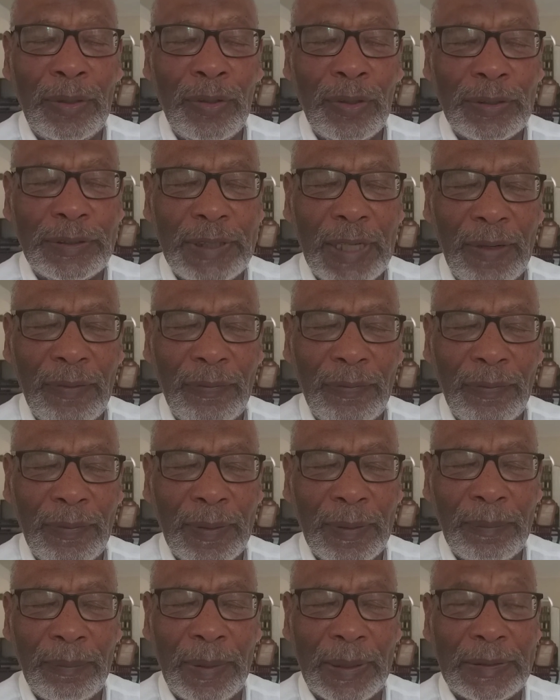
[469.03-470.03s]
not
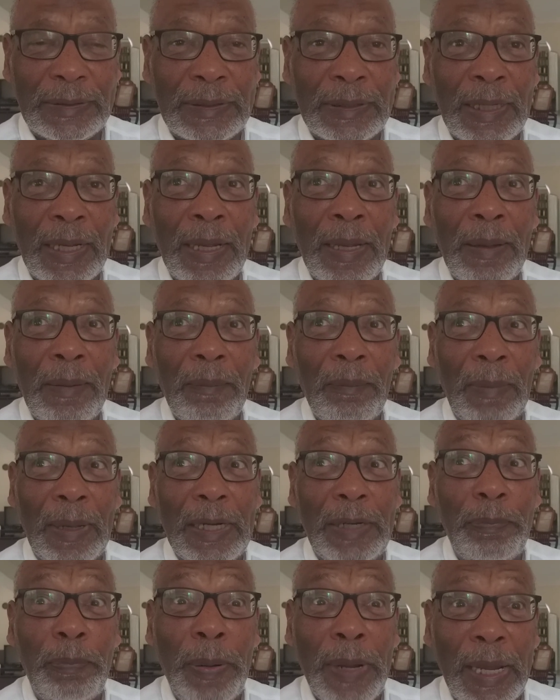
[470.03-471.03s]
have, but
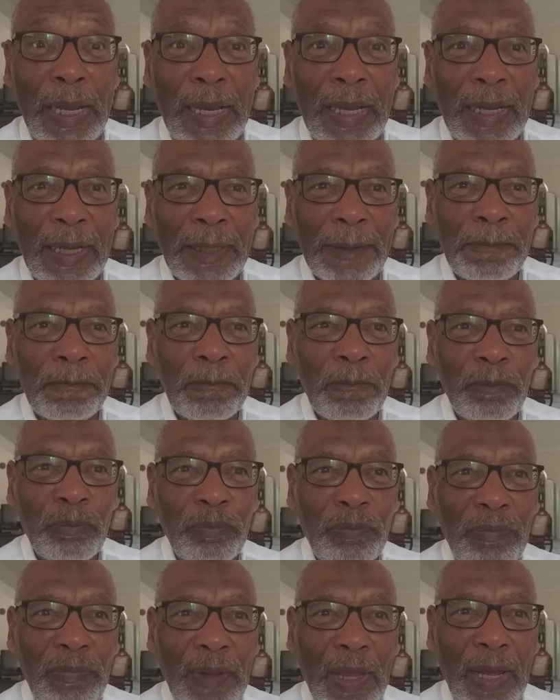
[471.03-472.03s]
might pick,
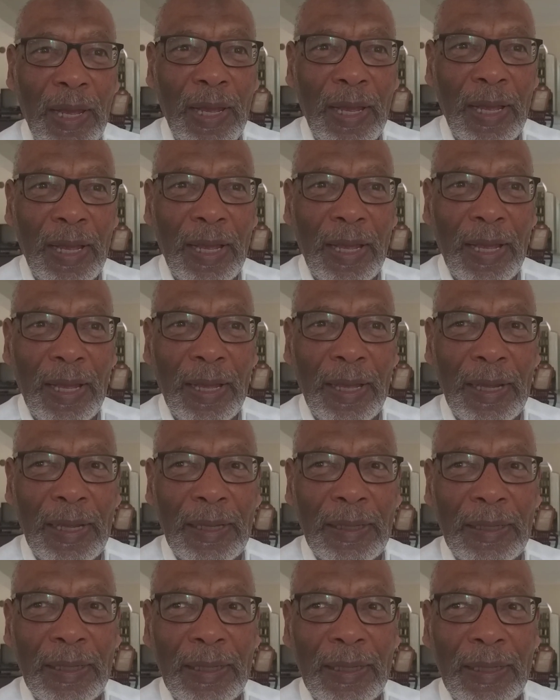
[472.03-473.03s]

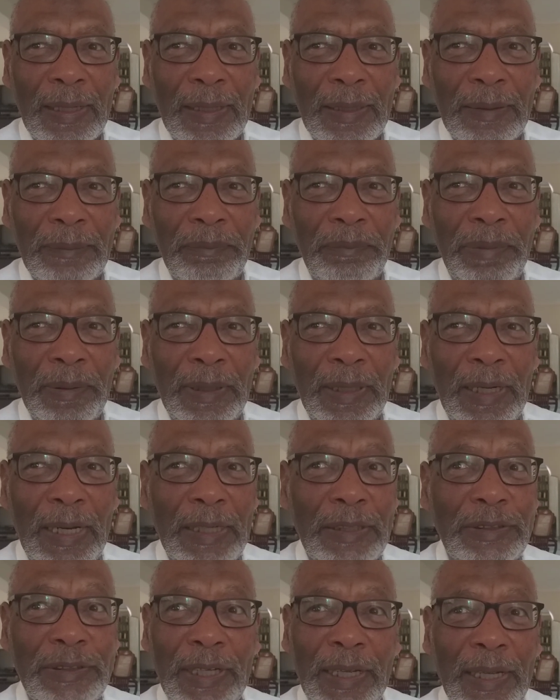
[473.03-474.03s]

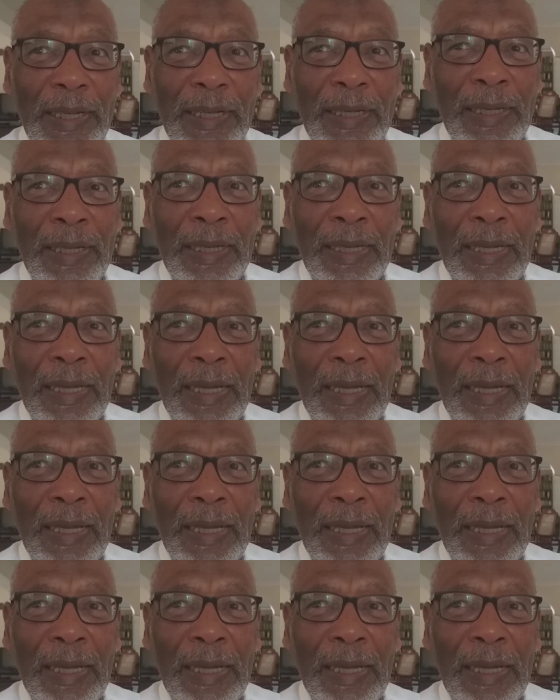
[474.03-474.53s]
let's say,